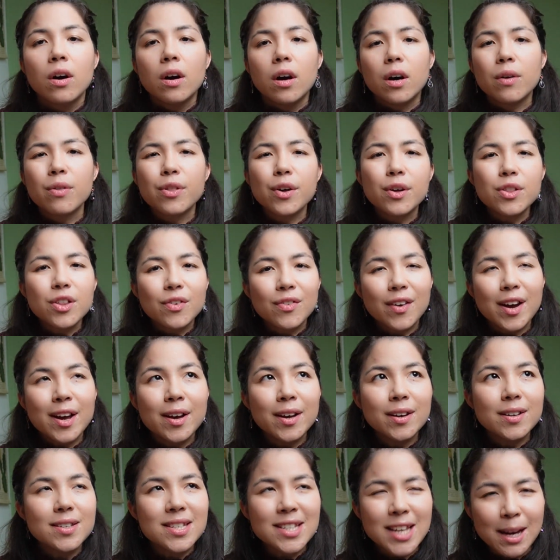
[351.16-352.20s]
although there
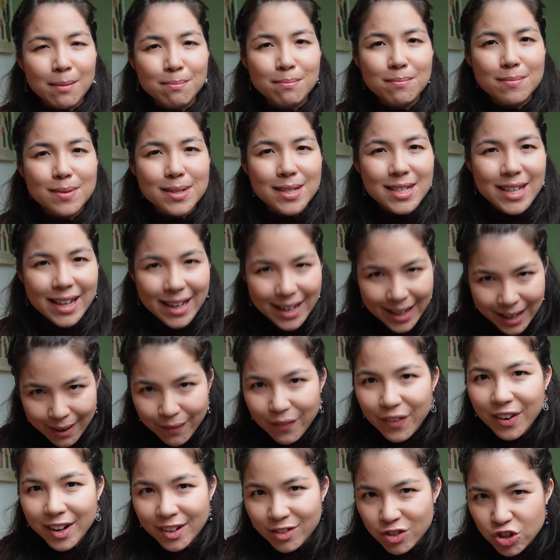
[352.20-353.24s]
are some
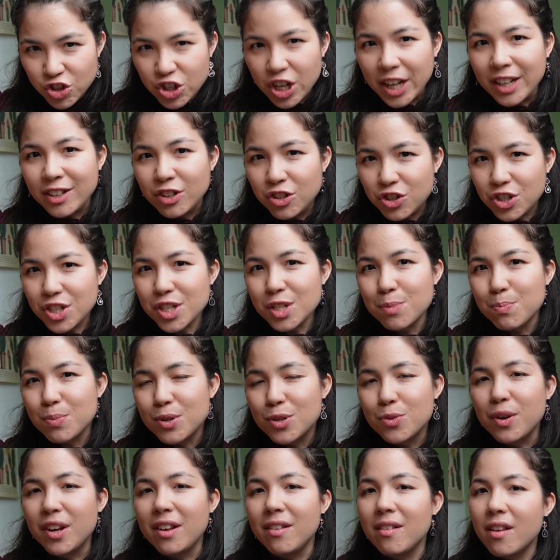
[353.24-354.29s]
significant changes
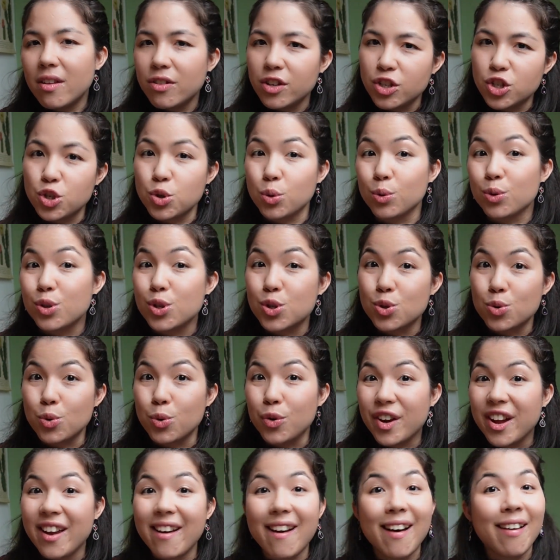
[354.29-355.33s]
between the short
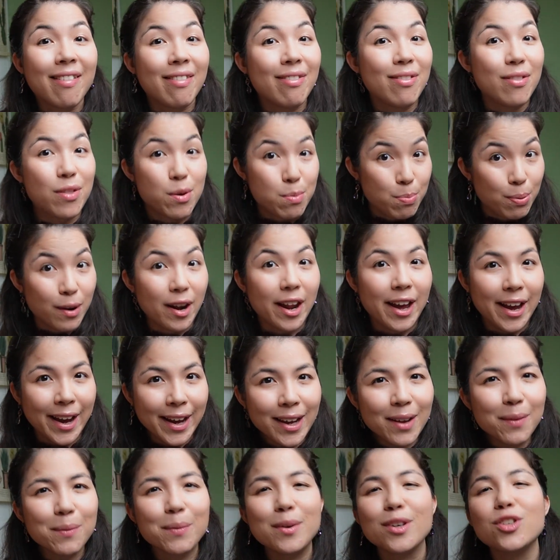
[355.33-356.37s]
story and the
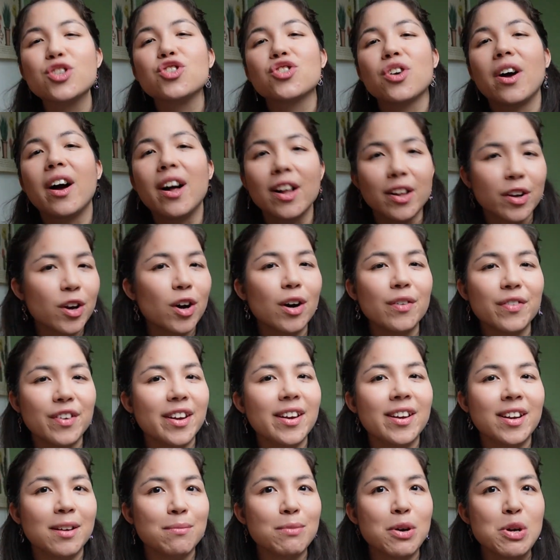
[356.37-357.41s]
play, which I'll cover
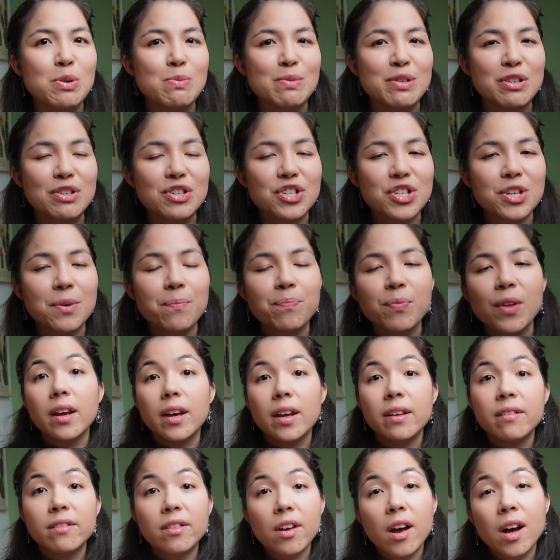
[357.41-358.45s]
in a moment.
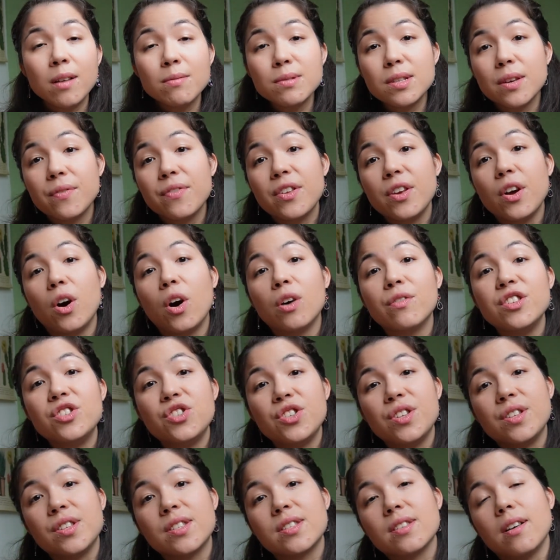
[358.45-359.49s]
In terms of the
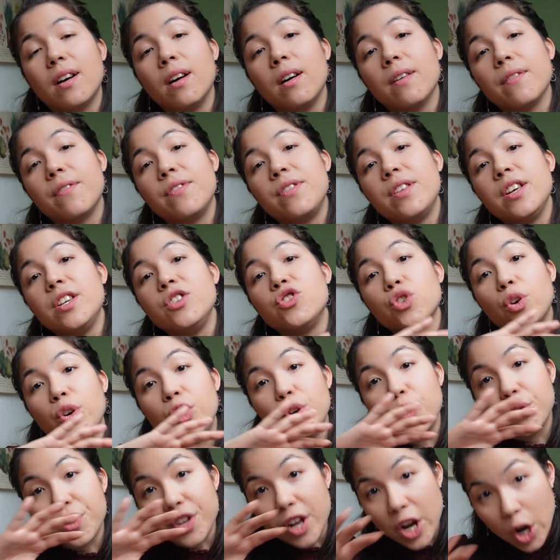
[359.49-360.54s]
origins of the
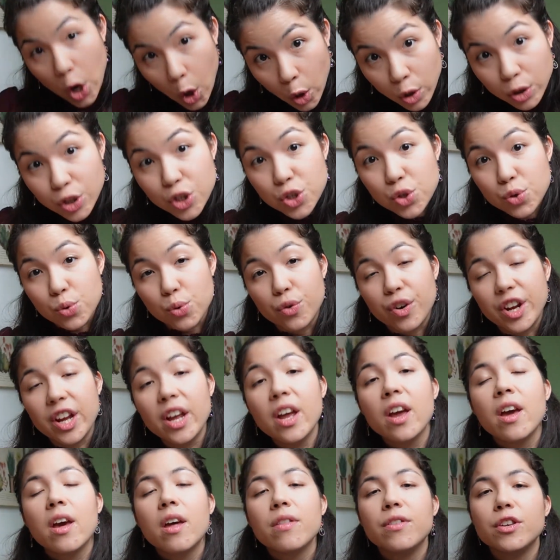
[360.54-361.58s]
John Luther Long
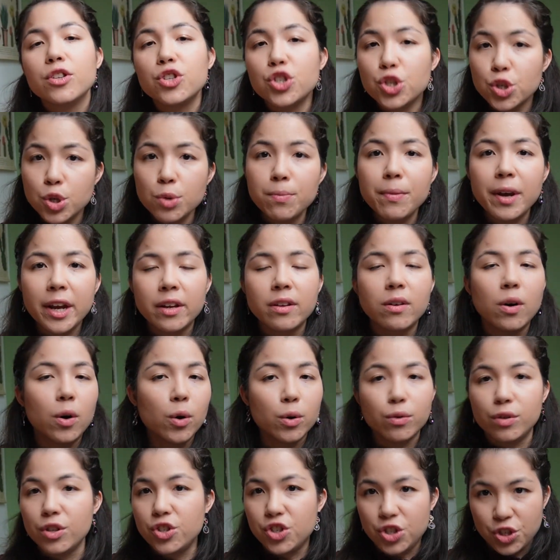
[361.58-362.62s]
story, the two main
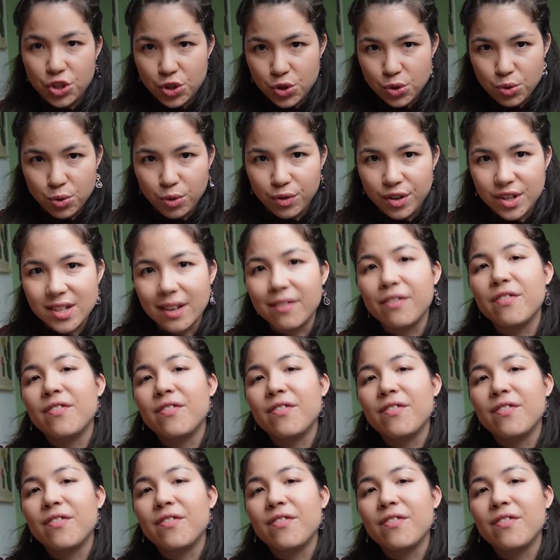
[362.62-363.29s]
origin stories are